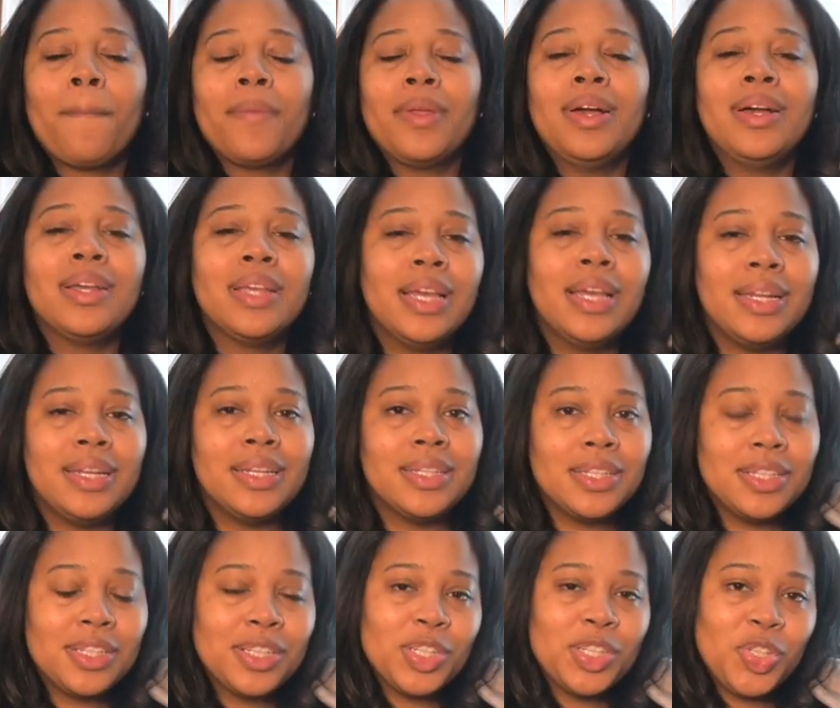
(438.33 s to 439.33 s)
Again,
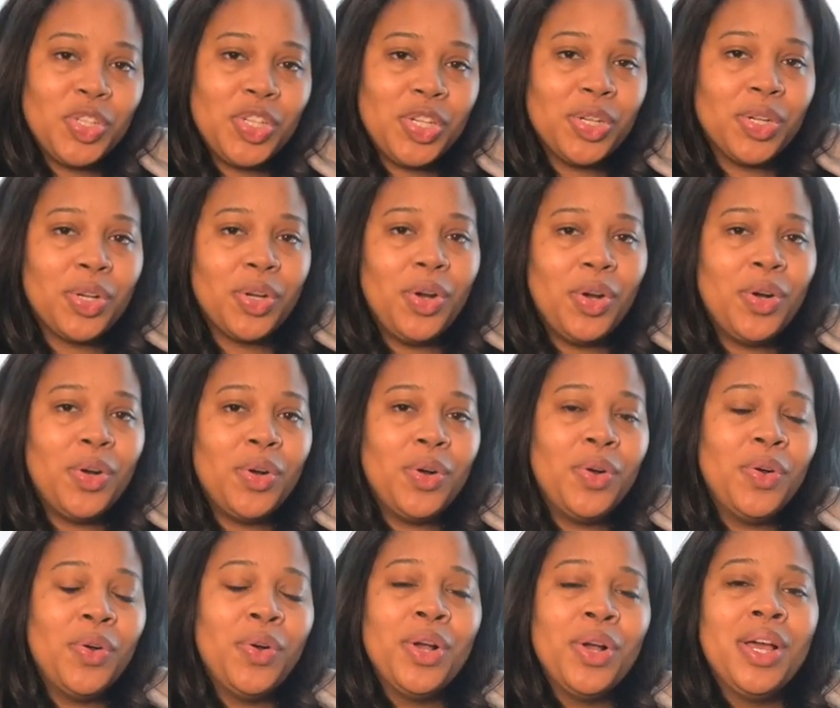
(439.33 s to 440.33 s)
this is Katrina
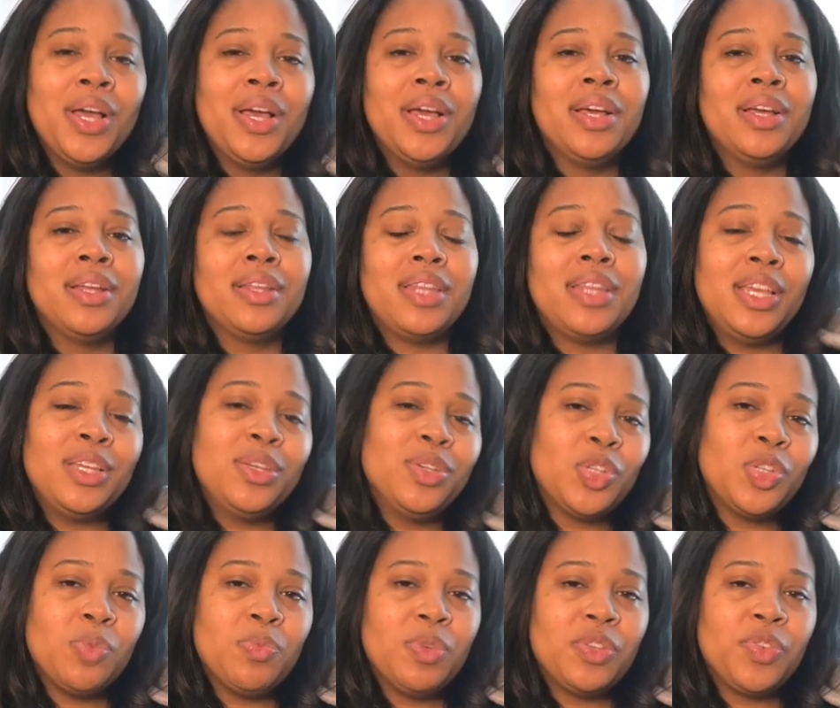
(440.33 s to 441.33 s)
Nicole. Thank you
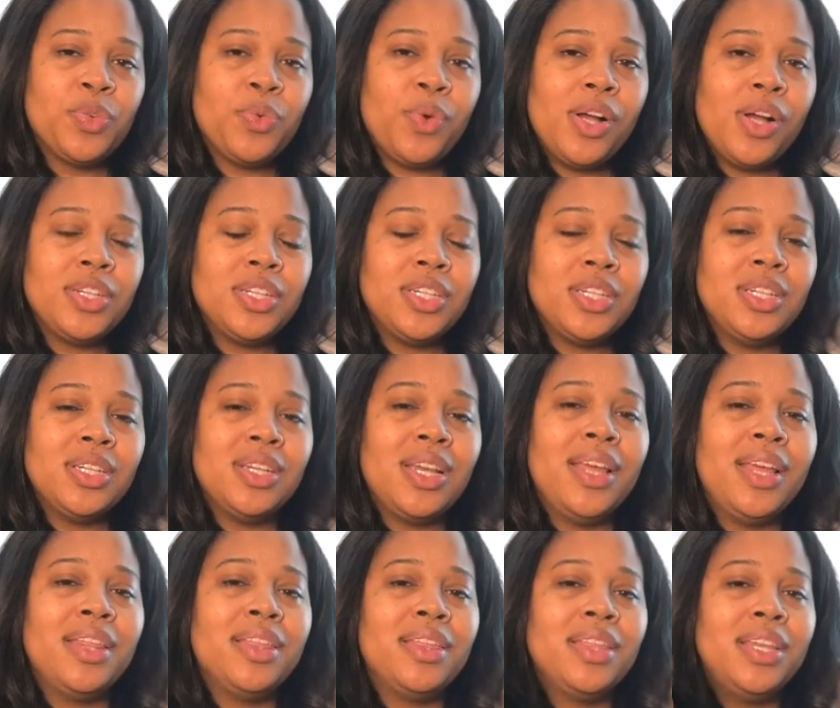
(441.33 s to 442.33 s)
so much for watching.
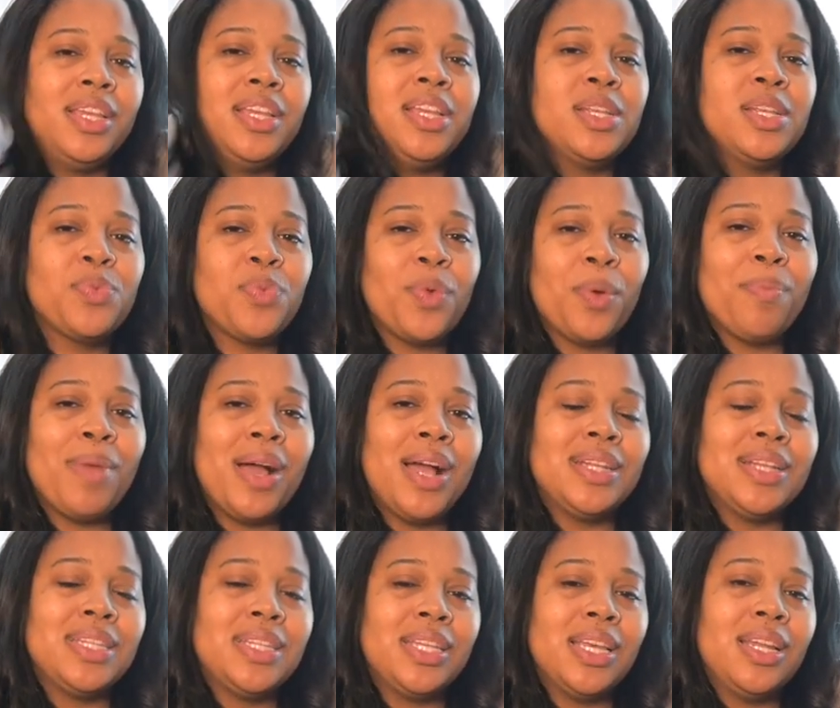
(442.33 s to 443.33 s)
And these were
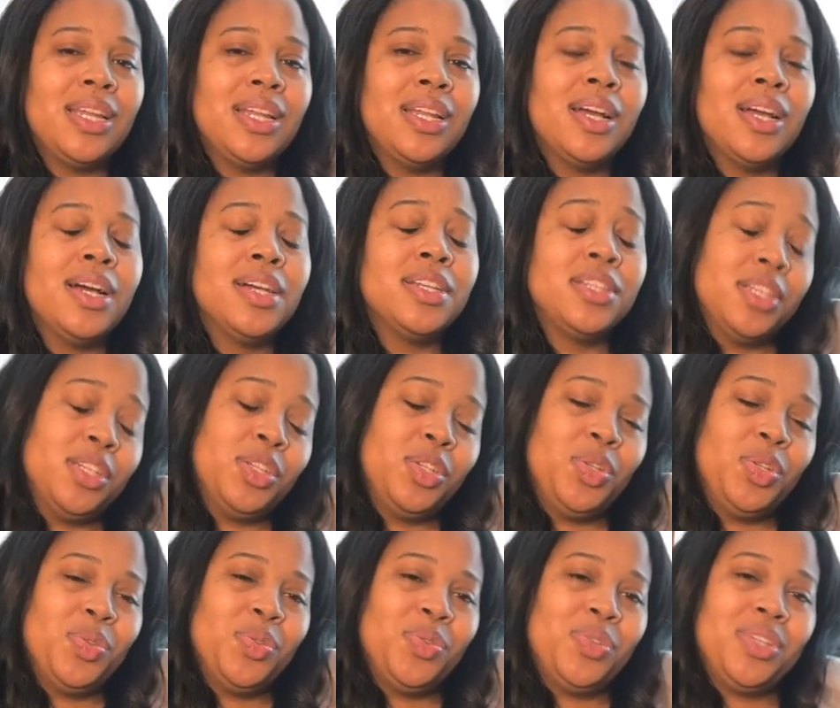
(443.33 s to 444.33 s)
my 10
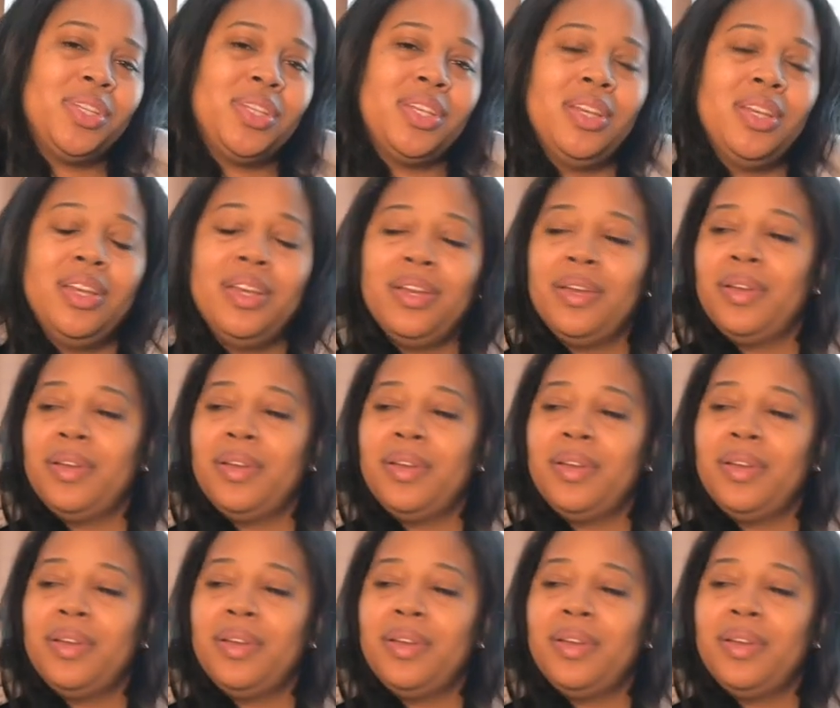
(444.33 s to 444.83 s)
essentials.